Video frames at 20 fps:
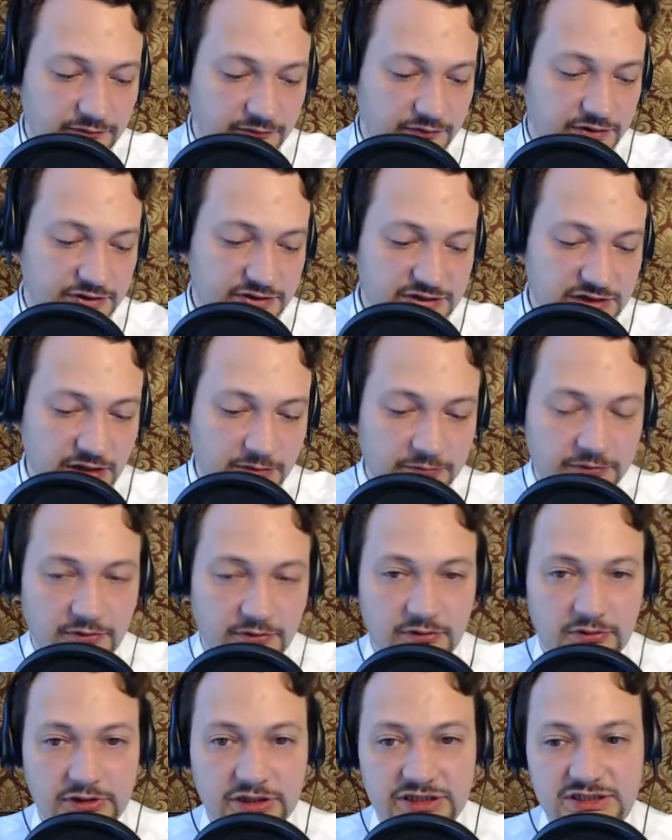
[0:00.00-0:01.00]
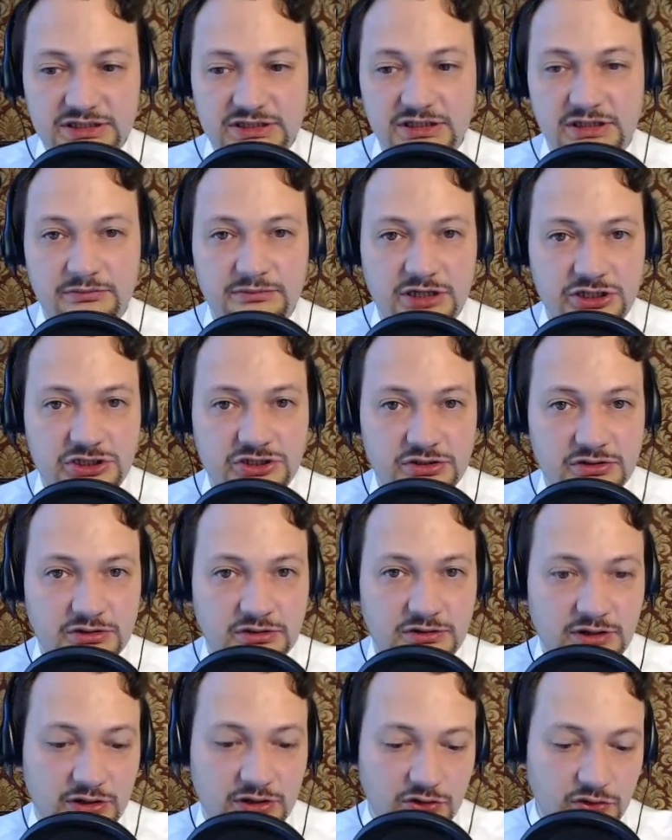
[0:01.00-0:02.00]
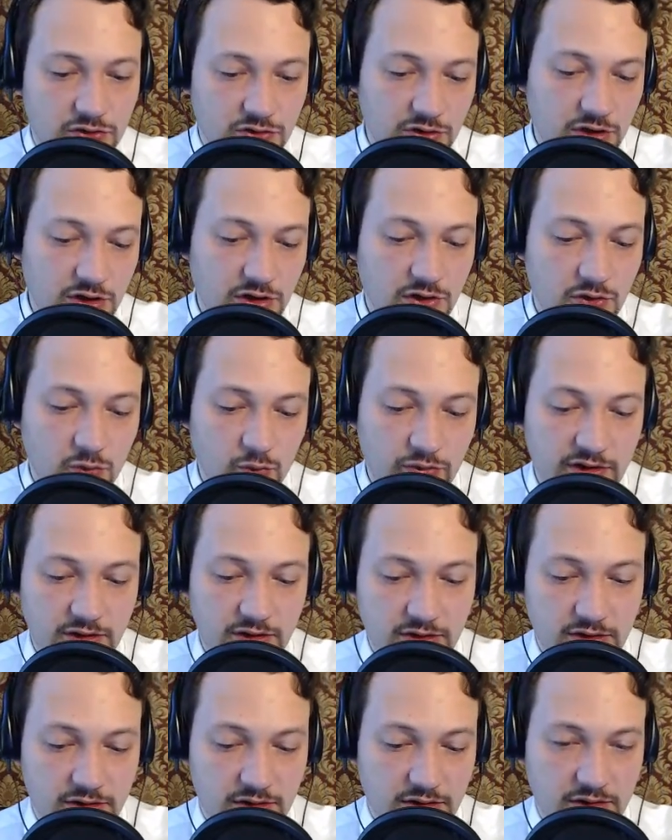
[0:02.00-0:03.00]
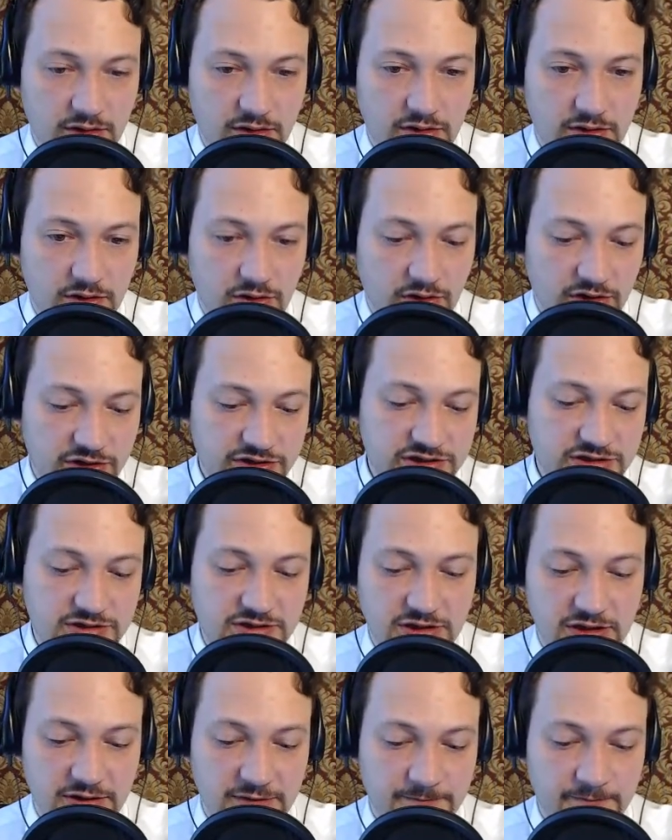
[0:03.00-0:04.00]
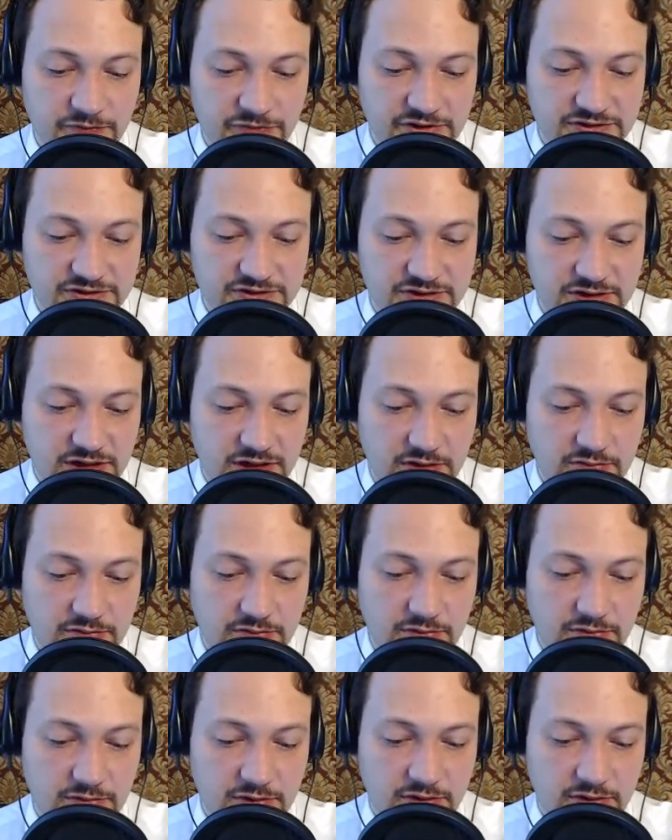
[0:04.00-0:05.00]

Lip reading: For example, let's imagine that we are hosting some